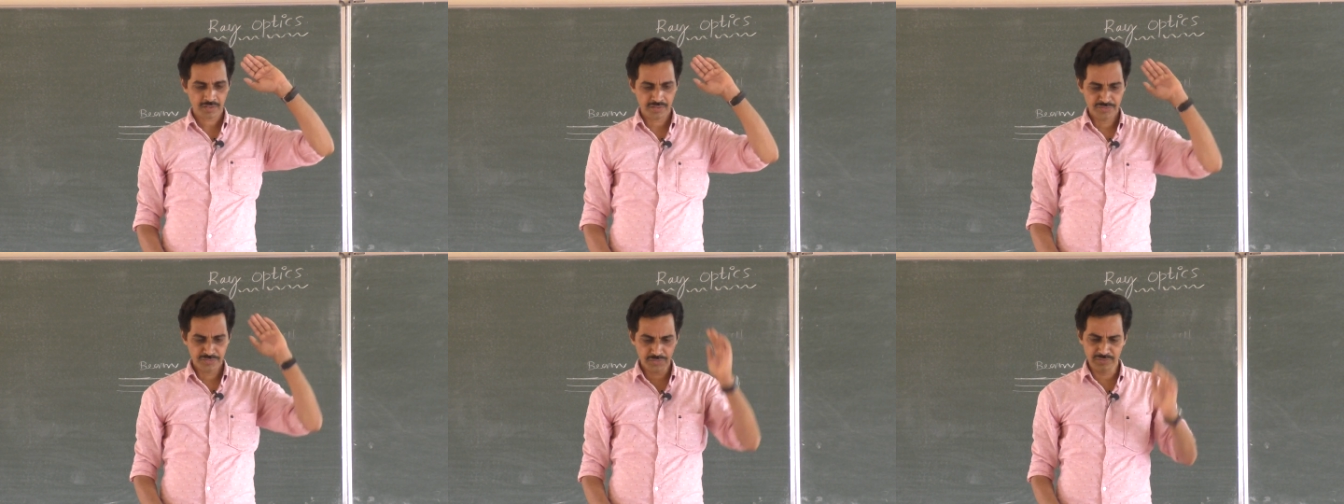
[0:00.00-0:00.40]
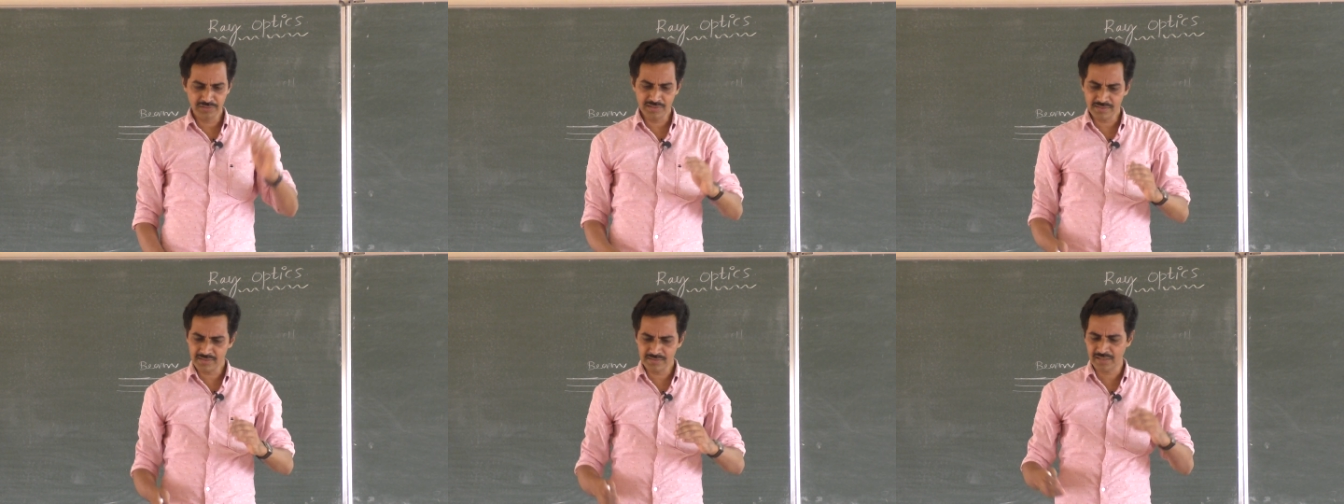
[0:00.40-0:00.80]
So
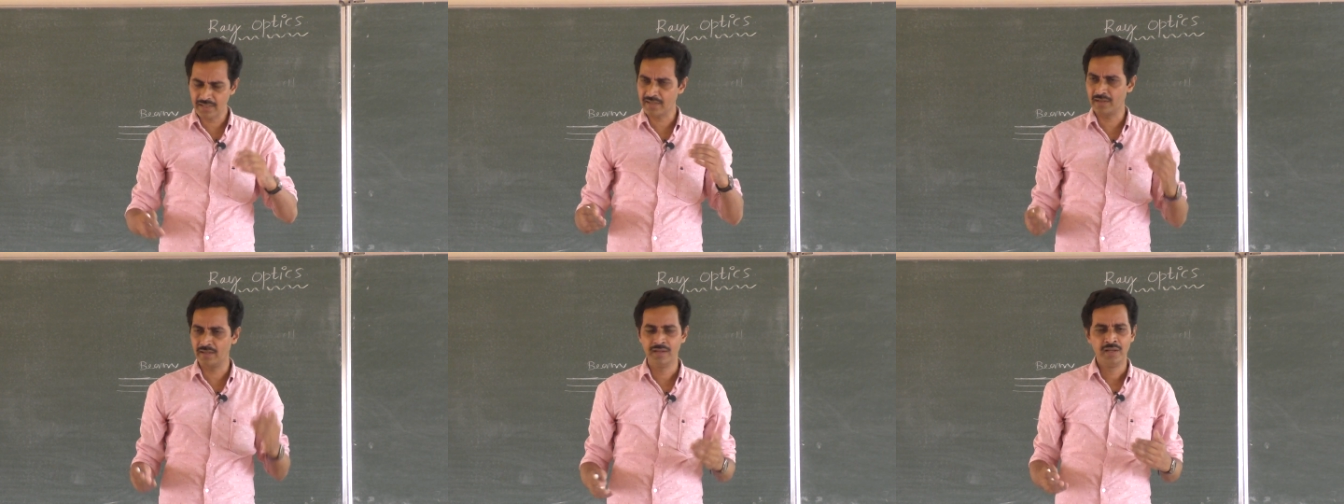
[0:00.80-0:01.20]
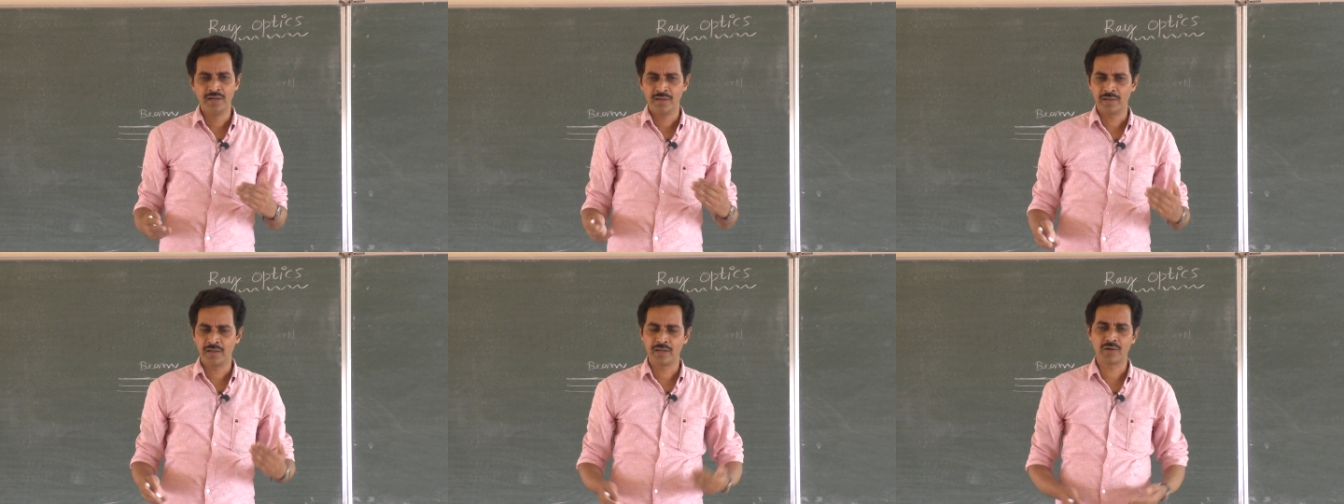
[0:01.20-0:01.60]
this is
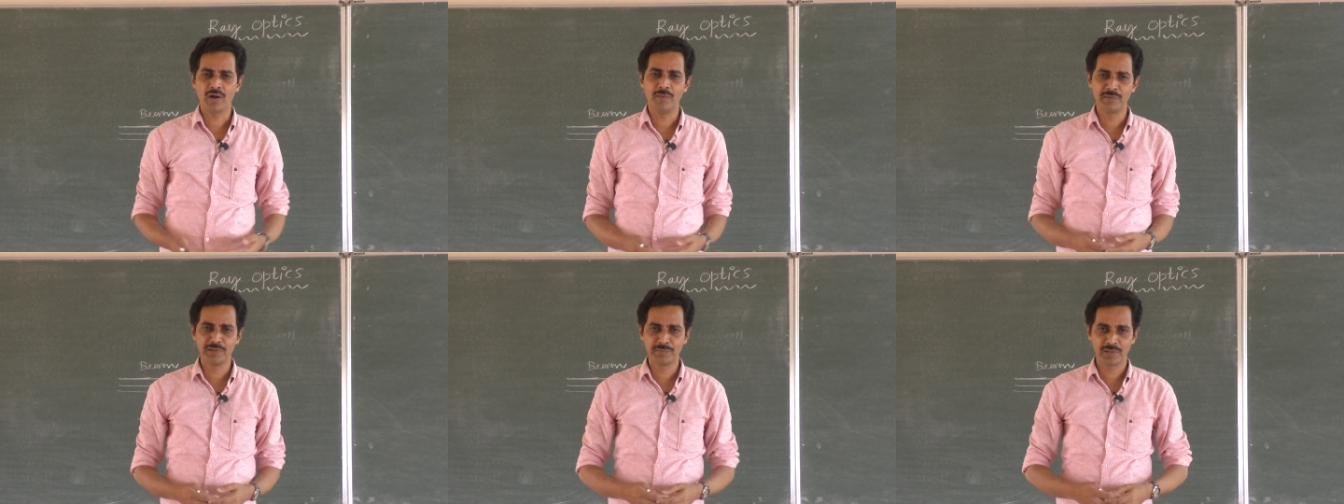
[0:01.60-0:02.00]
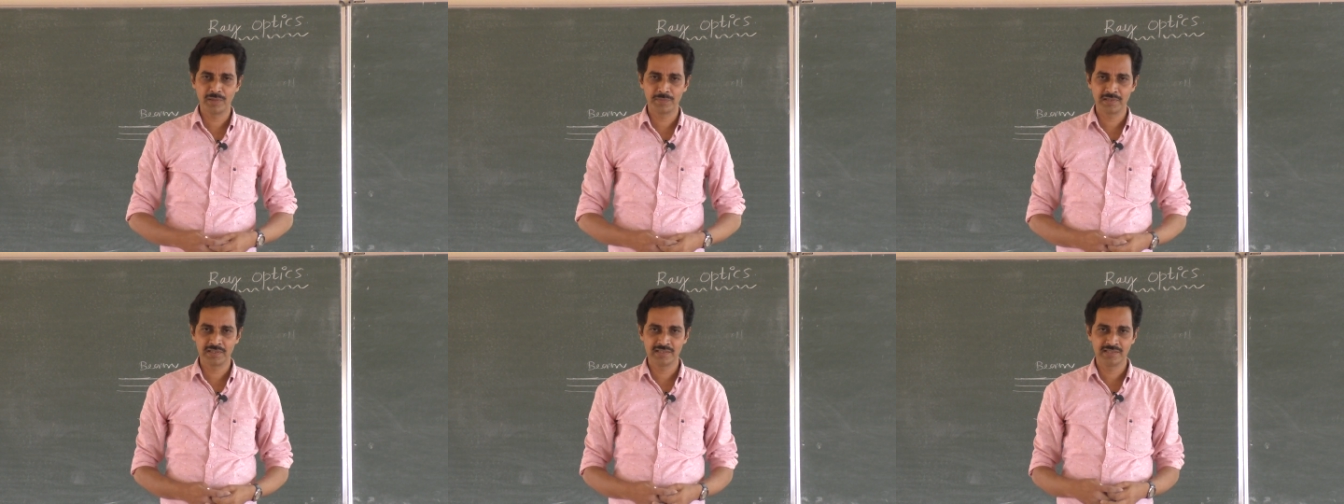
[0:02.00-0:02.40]
a common
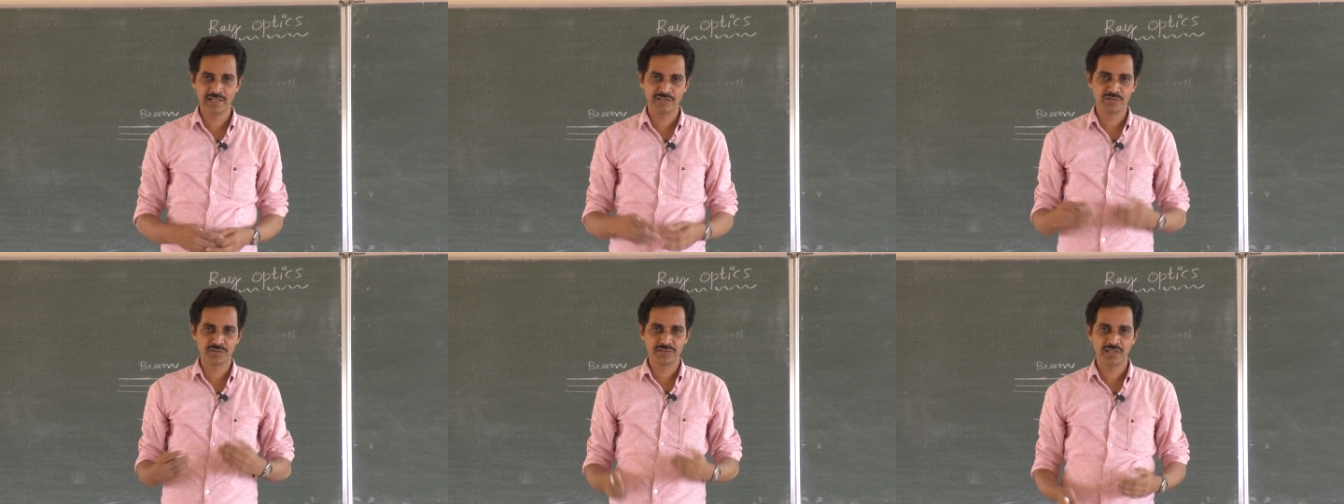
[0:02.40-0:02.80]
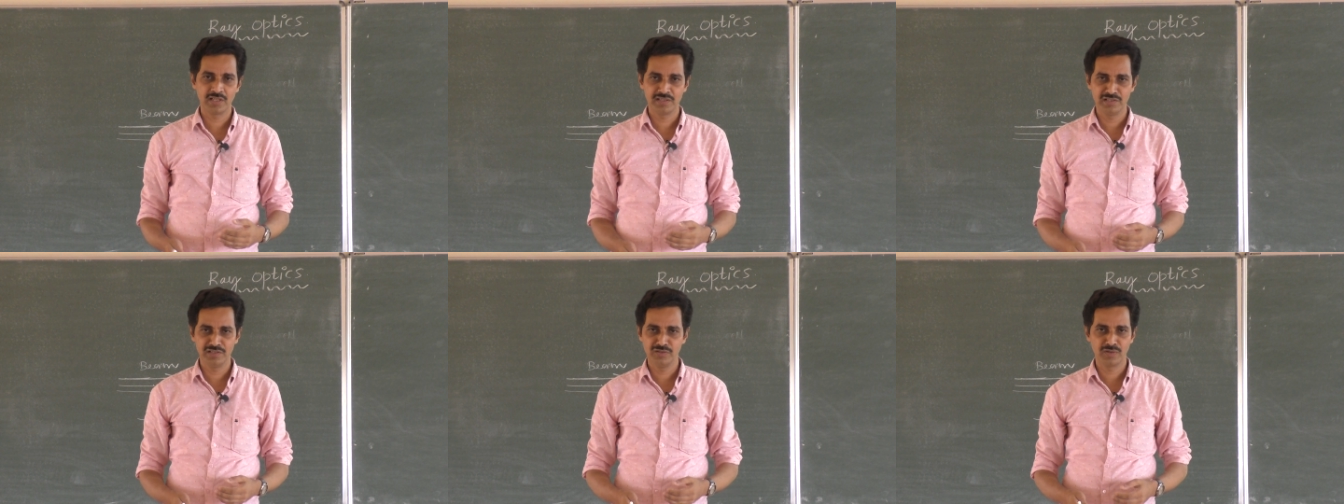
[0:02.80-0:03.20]
property that you
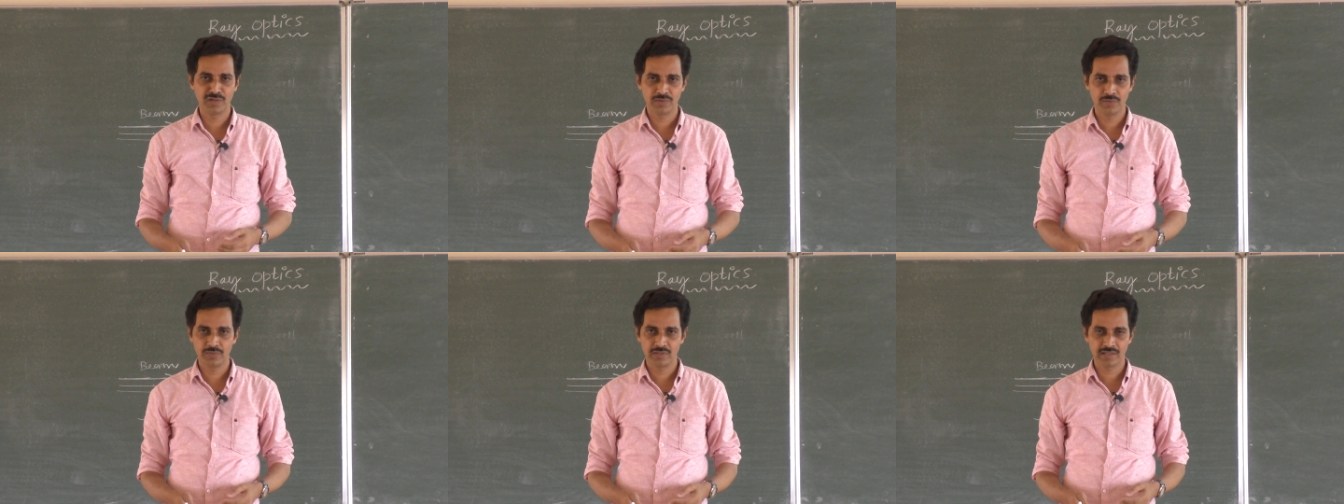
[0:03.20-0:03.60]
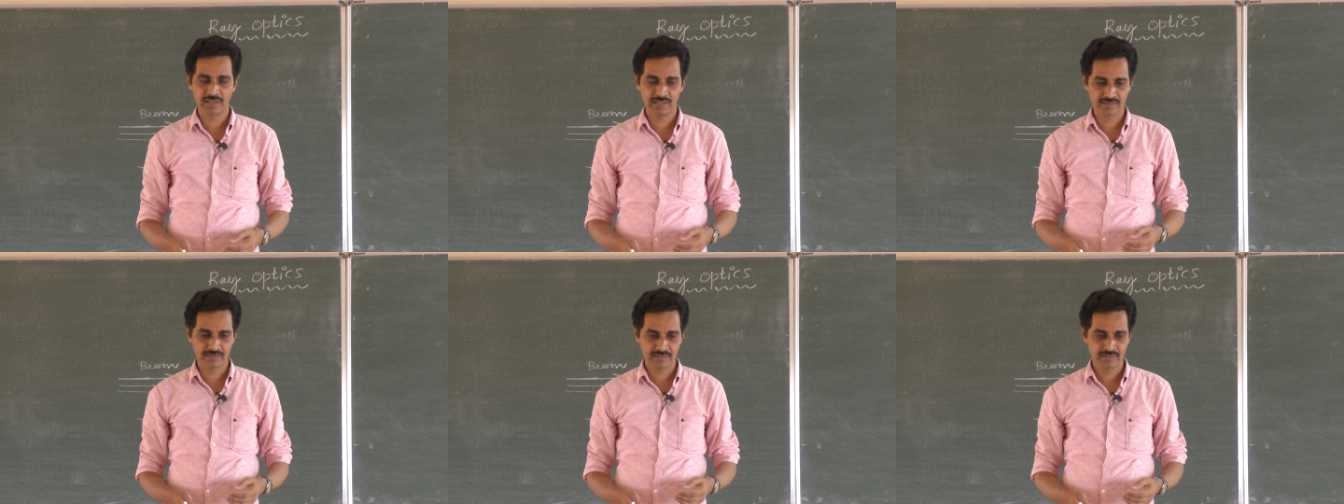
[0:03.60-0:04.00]
study in your lower
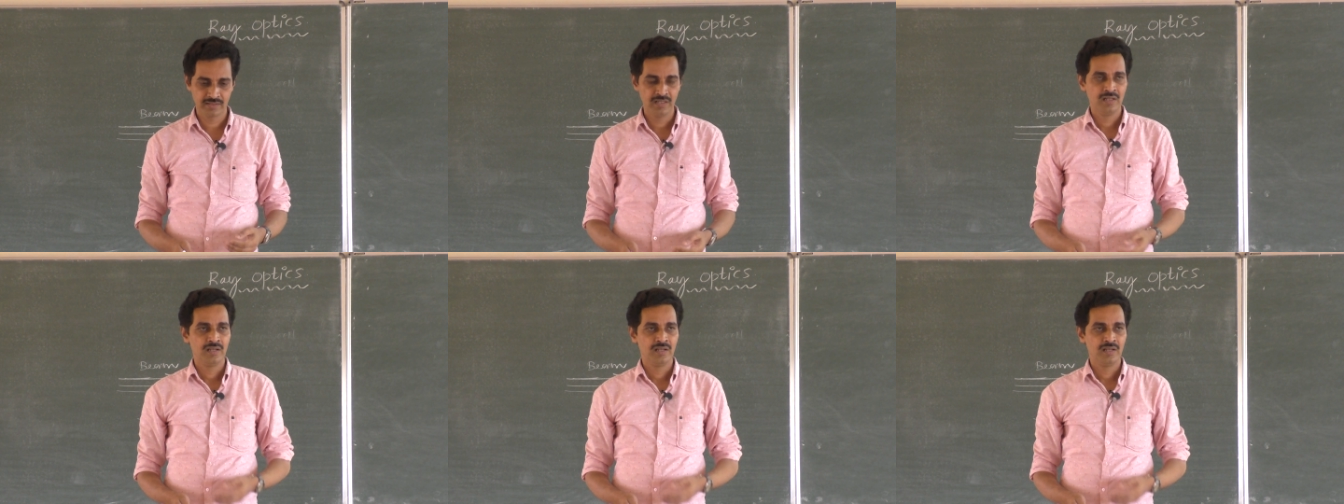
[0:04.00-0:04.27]
classes